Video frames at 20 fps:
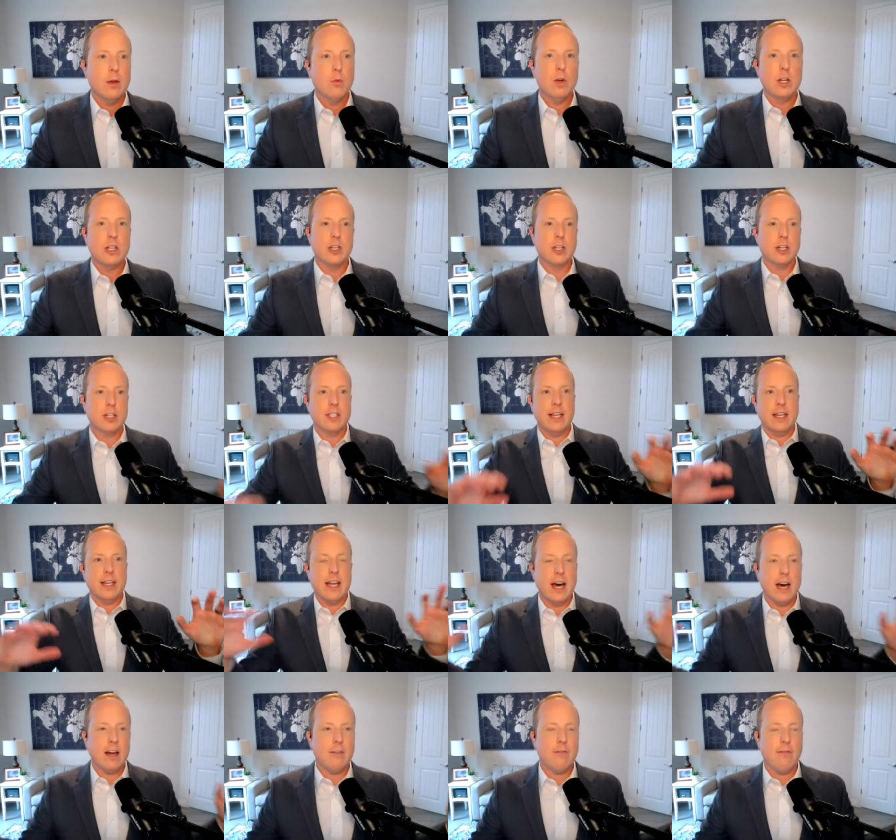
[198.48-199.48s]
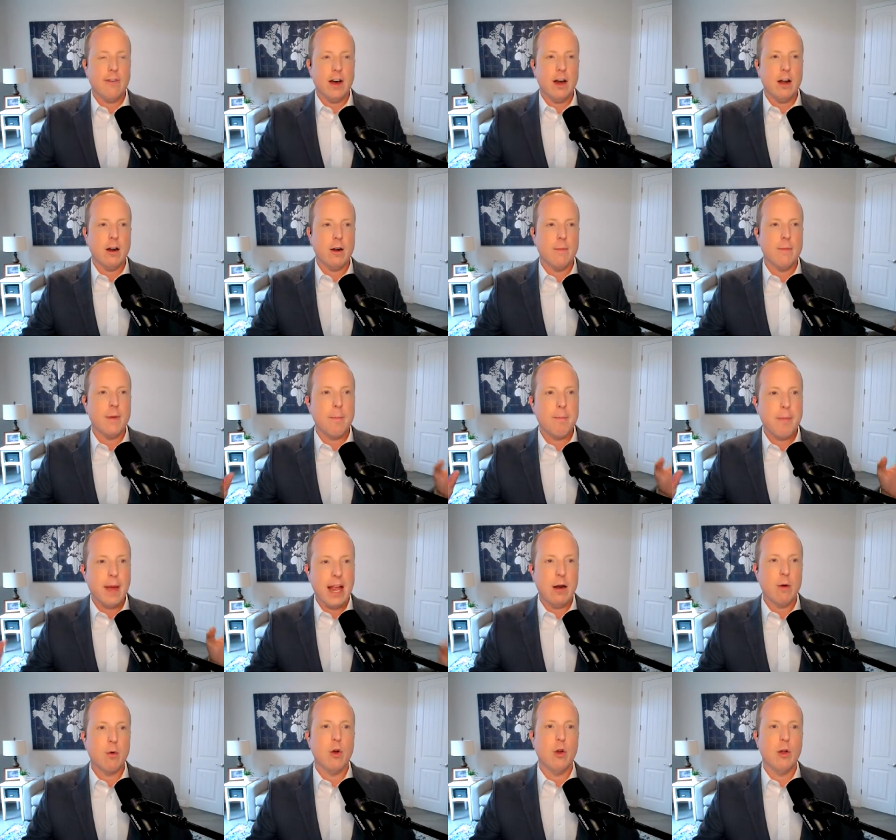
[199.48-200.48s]
which looks at non-farm
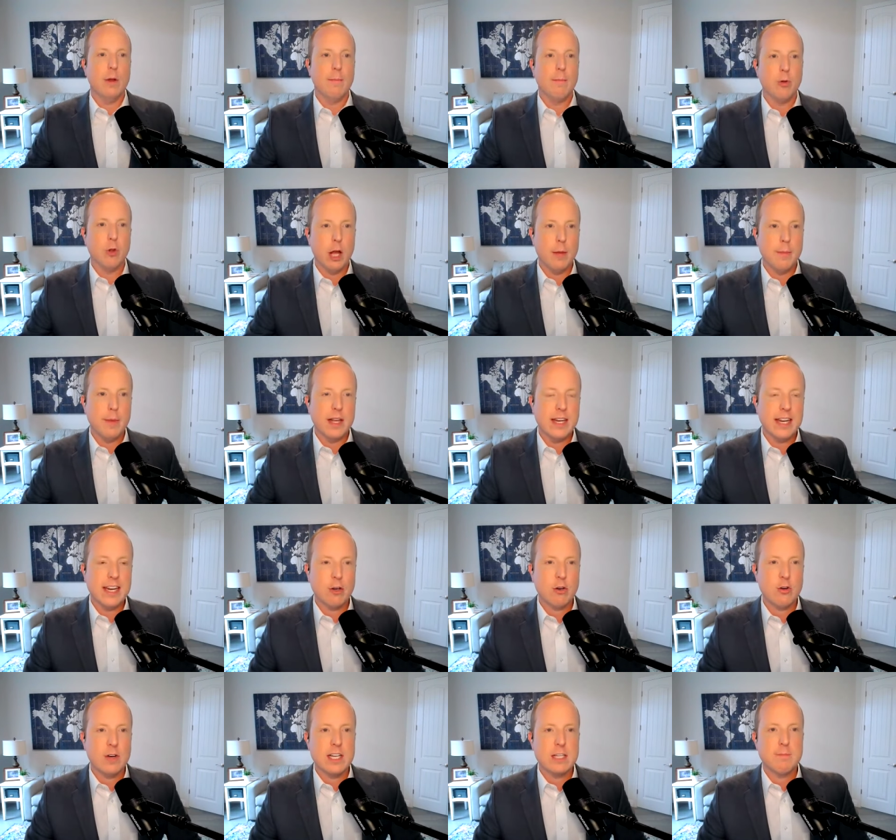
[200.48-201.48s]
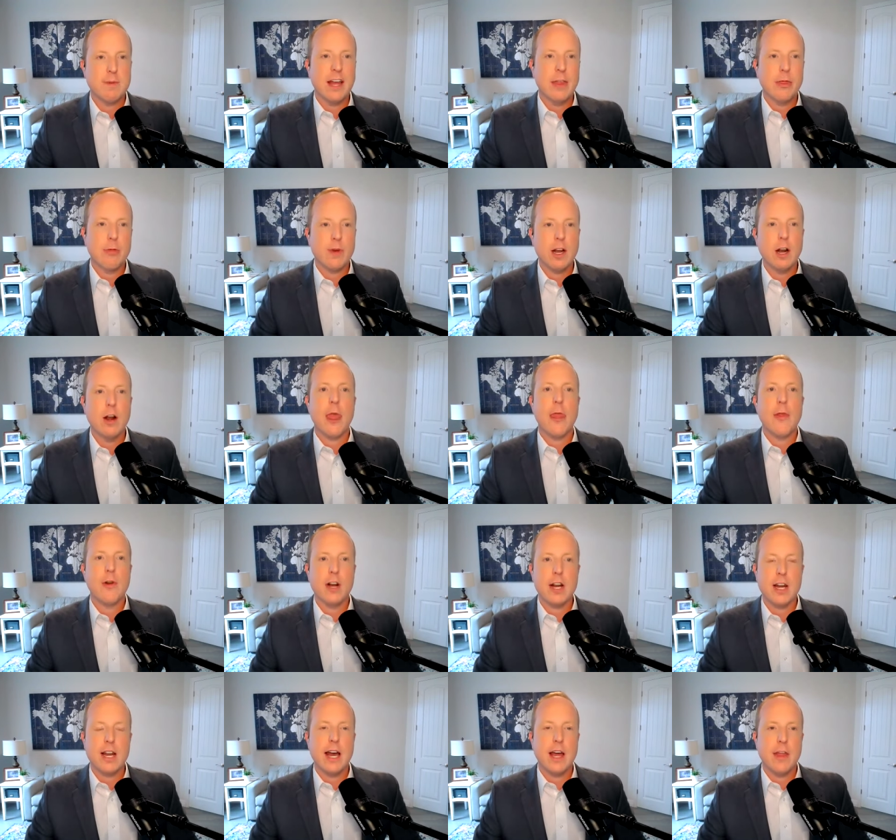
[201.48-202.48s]
payroll employment, increased by three hundred
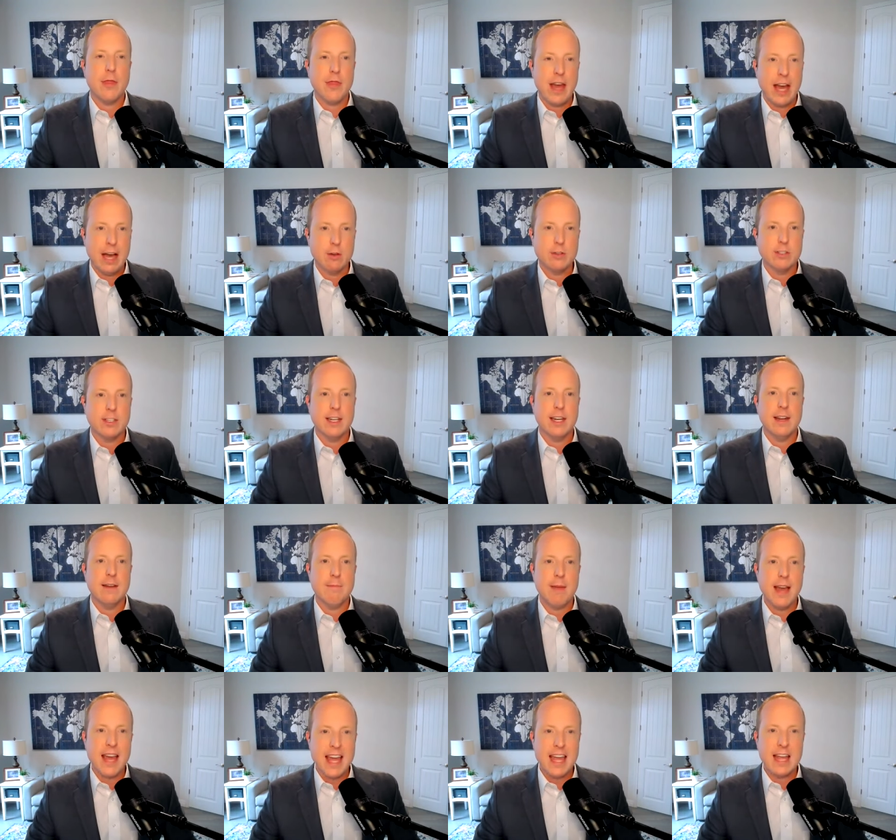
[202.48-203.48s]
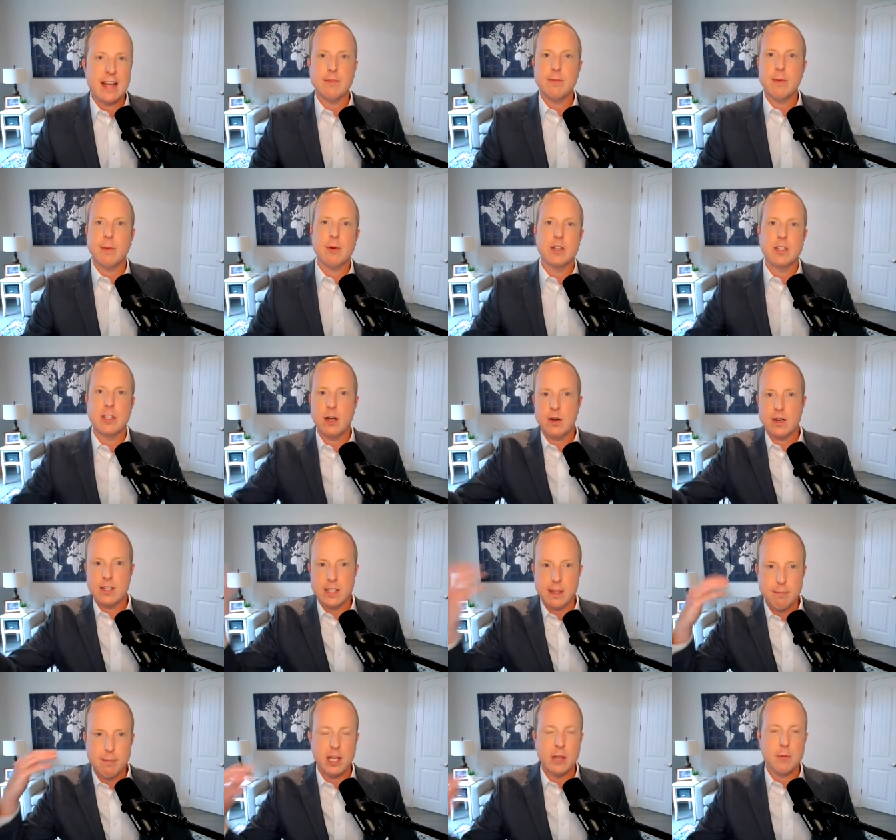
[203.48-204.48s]
thirty-nine thousand in May. Remember, it's always
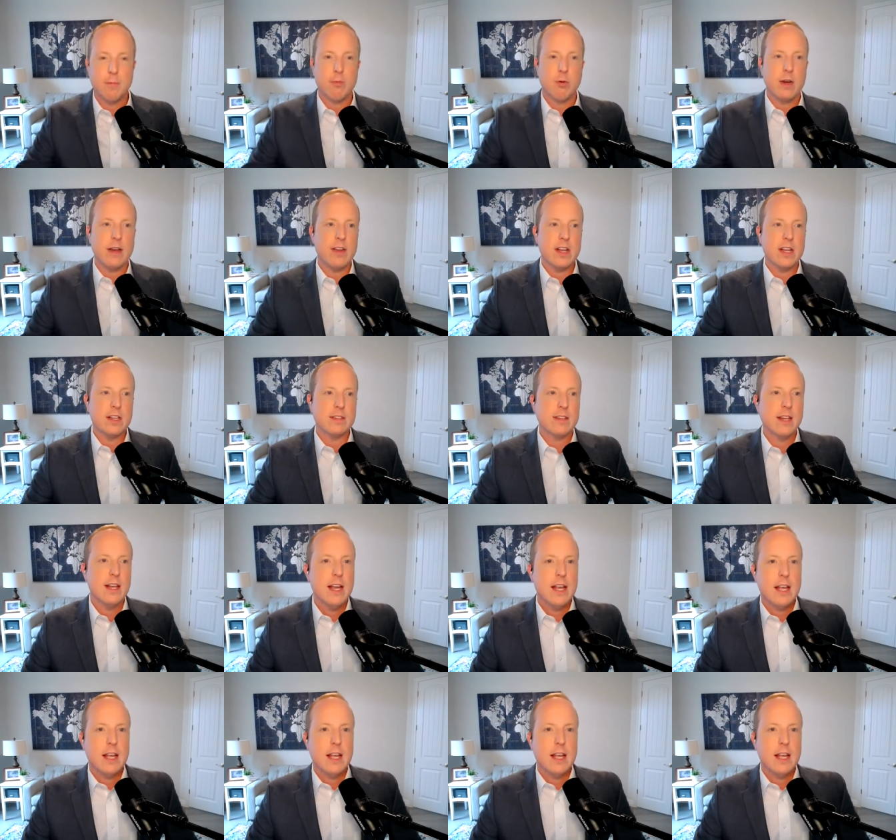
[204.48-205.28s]
the month previous.